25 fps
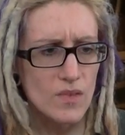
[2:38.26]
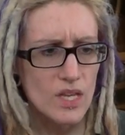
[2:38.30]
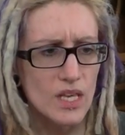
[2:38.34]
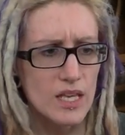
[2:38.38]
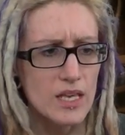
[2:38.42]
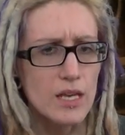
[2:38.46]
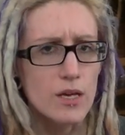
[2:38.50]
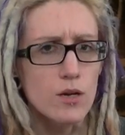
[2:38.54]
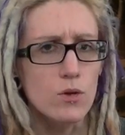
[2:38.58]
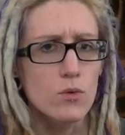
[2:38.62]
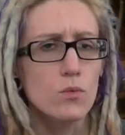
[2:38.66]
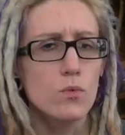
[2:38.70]

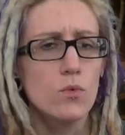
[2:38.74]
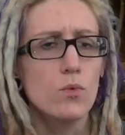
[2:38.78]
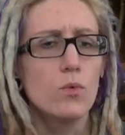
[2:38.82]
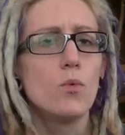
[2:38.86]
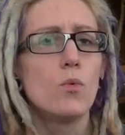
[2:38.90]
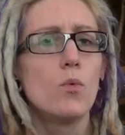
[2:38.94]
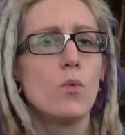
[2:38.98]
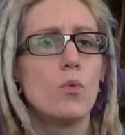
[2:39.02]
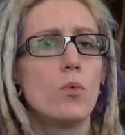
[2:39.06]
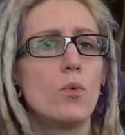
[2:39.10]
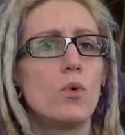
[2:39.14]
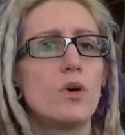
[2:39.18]
it
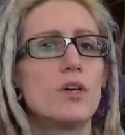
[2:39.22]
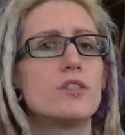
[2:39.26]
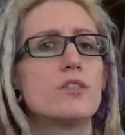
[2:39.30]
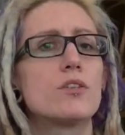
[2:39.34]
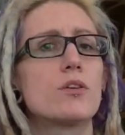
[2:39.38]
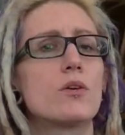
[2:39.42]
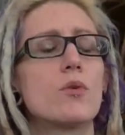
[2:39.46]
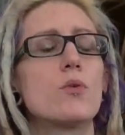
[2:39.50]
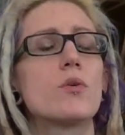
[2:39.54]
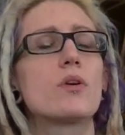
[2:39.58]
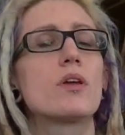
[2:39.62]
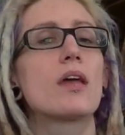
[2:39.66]
was
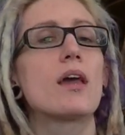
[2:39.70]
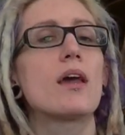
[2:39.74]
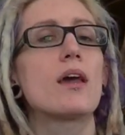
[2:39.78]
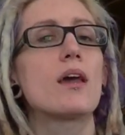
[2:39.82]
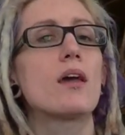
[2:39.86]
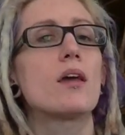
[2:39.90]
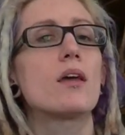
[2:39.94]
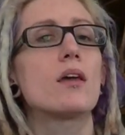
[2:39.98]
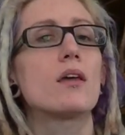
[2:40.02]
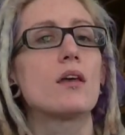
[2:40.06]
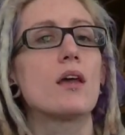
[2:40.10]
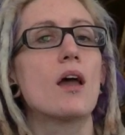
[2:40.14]

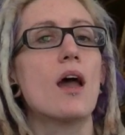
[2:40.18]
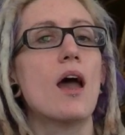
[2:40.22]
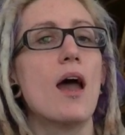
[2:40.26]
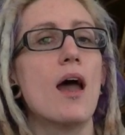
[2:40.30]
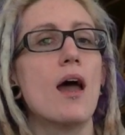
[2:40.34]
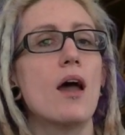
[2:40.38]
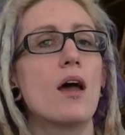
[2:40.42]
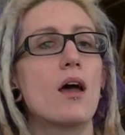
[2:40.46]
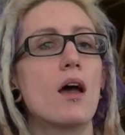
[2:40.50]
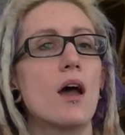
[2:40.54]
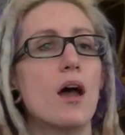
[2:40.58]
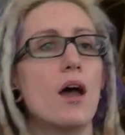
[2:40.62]
okay
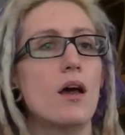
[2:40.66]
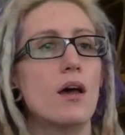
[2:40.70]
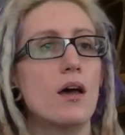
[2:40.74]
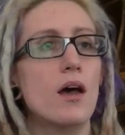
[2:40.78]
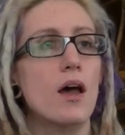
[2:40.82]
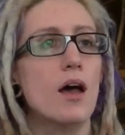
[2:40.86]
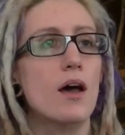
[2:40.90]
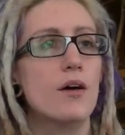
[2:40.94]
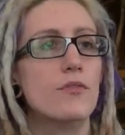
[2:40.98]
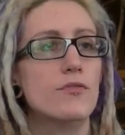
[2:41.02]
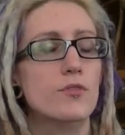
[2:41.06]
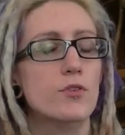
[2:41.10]

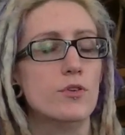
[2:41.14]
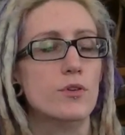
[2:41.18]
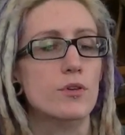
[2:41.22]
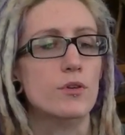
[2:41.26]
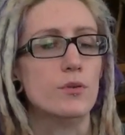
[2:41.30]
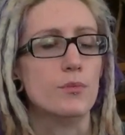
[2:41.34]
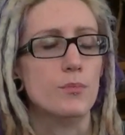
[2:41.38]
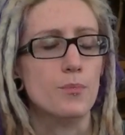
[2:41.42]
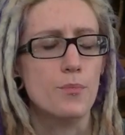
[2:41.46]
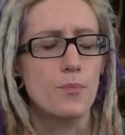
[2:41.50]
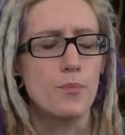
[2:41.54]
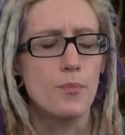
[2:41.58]

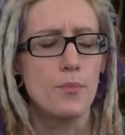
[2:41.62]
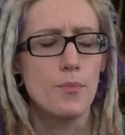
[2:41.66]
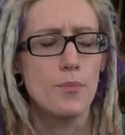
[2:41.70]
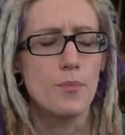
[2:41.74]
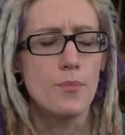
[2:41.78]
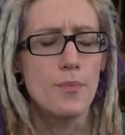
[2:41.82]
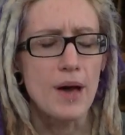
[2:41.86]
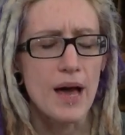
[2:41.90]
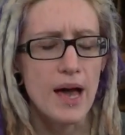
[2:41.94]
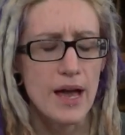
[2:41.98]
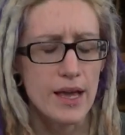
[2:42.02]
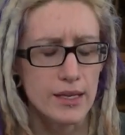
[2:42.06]
after
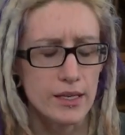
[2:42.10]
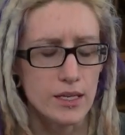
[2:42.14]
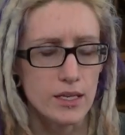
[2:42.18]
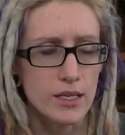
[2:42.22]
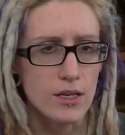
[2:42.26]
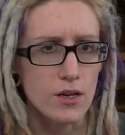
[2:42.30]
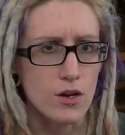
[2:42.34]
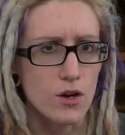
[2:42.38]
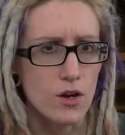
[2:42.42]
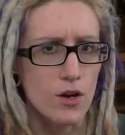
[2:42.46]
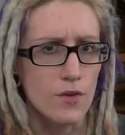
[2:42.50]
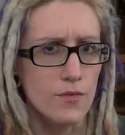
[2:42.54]

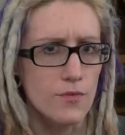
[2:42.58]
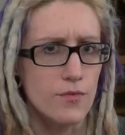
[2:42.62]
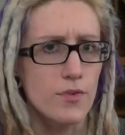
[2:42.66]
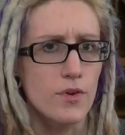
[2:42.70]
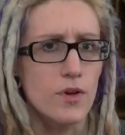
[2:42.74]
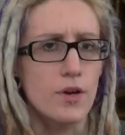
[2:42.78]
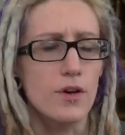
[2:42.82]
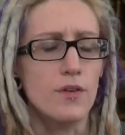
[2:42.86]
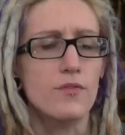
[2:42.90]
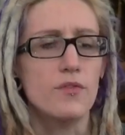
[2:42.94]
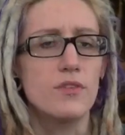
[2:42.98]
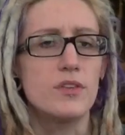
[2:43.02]
backing off
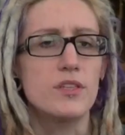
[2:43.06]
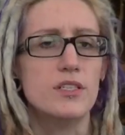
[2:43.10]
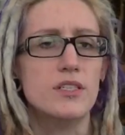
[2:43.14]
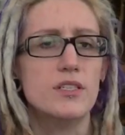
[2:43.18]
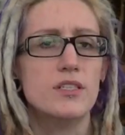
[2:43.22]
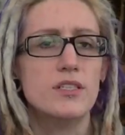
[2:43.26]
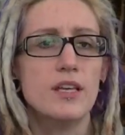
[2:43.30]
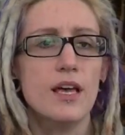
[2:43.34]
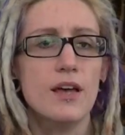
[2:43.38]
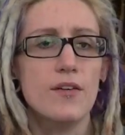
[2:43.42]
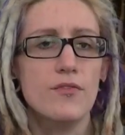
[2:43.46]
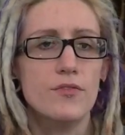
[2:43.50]
of the
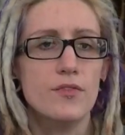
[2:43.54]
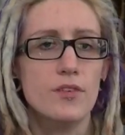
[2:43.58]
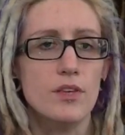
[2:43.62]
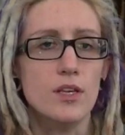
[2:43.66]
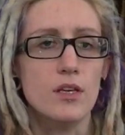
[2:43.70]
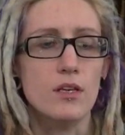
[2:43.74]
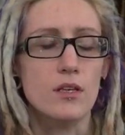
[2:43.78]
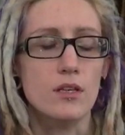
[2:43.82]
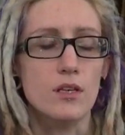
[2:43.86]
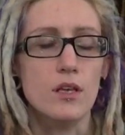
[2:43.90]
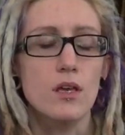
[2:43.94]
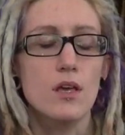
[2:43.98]

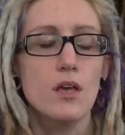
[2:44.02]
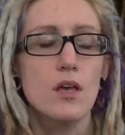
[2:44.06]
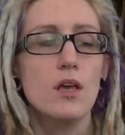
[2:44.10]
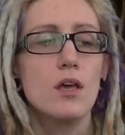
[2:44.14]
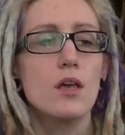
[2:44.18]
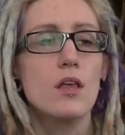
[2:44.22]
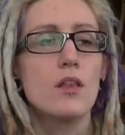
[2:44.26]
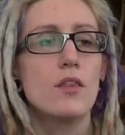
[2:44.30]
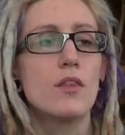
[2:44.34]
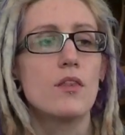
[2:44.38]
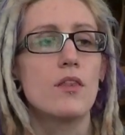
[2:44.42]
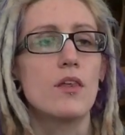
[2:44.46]
Ceftin
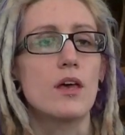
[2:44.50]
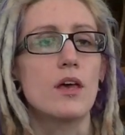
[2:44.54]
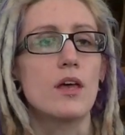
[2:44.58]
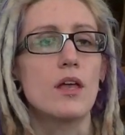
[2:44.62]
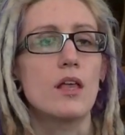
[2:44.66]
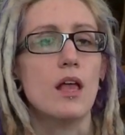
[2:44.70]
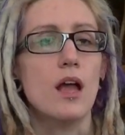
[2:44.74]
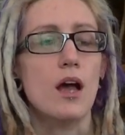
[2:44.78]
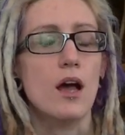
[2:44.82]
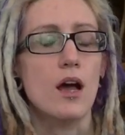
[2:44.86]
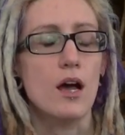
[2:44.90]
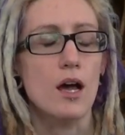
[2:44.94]

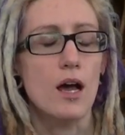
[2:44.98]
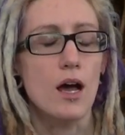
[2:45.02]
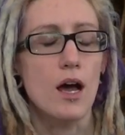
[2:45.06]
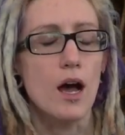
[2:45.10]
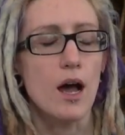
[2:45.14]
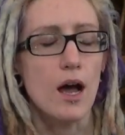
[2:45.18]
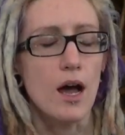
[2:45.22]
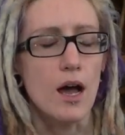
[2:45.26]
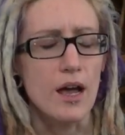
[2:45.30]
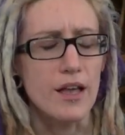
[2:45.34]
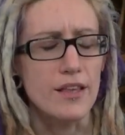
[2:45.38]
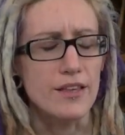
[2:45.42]
that
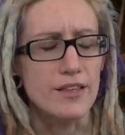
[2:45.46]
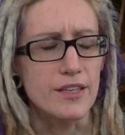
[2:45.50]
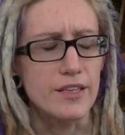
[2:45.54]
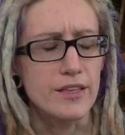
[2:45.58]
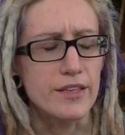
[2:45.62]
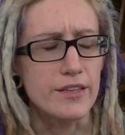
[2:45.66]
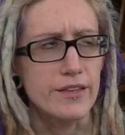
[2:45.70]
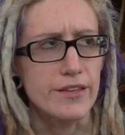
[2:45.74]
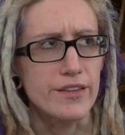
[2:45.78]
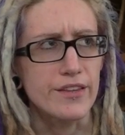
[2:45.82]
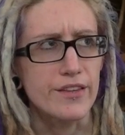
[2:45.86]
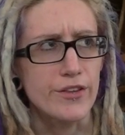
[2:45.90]
I
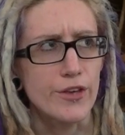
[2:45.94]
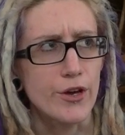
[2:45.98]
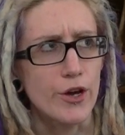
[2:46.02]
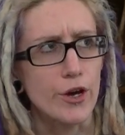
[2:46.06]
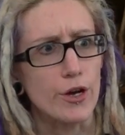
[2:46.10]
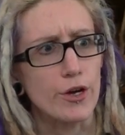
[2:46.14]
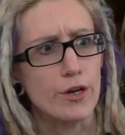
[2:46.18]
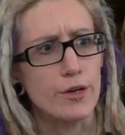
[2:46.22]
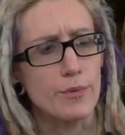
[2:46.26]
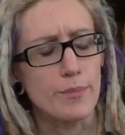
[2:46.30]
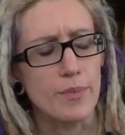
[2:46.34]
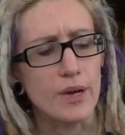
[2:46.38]
didn't
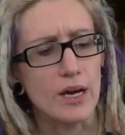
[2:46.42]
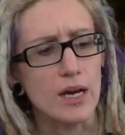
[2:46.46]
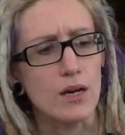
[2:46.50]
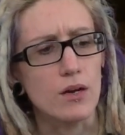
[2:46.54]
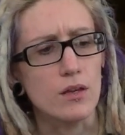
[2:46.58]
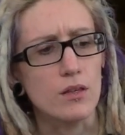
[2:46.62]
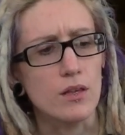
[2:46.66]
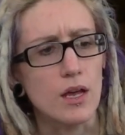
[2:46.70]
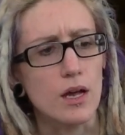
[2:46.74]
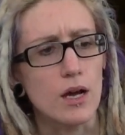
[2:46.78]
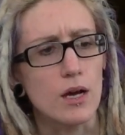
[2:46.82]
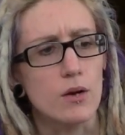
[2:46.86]
talk
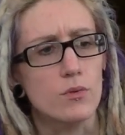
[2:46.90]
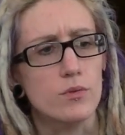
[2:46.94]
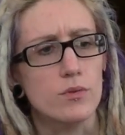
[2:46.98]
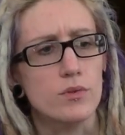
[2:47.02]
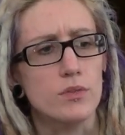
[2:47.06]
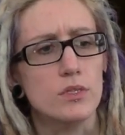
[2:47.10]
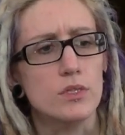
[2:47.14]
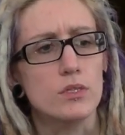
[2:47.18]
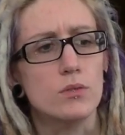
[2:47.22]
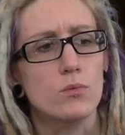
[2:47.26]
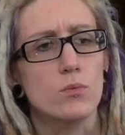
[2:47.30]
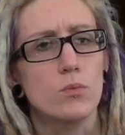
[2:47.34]
about. I
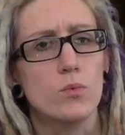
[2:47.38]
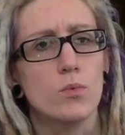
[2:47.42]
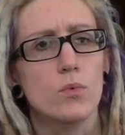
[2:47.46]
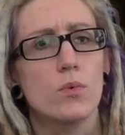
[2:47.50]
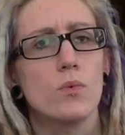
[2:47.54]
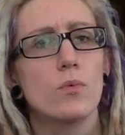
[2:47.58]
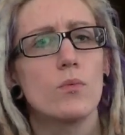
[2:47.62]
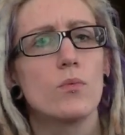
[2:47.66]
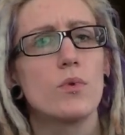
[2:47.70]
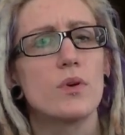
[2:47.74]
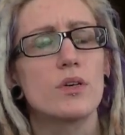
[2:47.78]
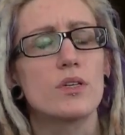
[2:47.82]

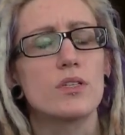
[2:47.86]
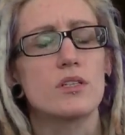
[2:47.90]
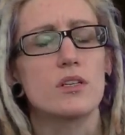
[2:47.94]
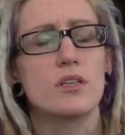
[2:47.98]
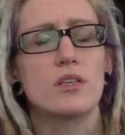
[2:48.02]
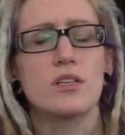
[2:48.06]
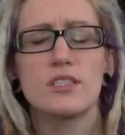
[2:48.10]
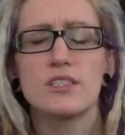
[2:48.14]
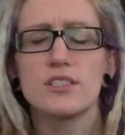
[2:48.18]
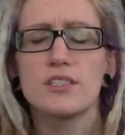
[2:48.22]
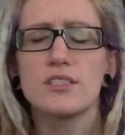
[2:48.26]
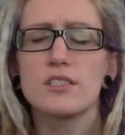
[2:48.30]
was
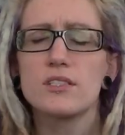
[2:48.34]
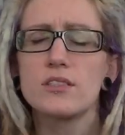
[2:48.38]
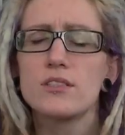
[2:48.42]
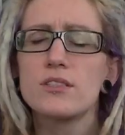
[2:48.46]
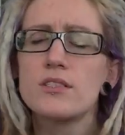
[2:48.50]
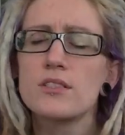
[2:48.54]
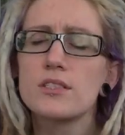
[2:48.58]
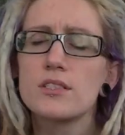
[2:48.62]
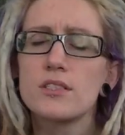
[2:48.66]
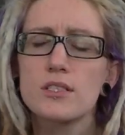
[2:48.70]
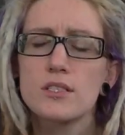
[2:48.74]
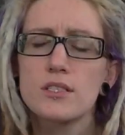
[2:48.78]
on
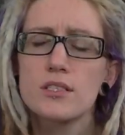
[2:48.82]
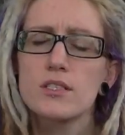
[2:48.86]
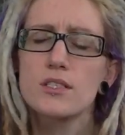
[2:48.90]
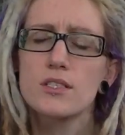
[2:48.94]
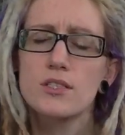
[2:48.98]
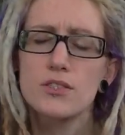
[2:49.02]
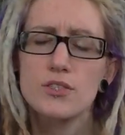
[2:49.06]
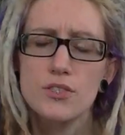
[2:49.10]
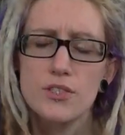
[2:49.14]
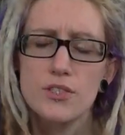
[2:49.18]
Ceftin.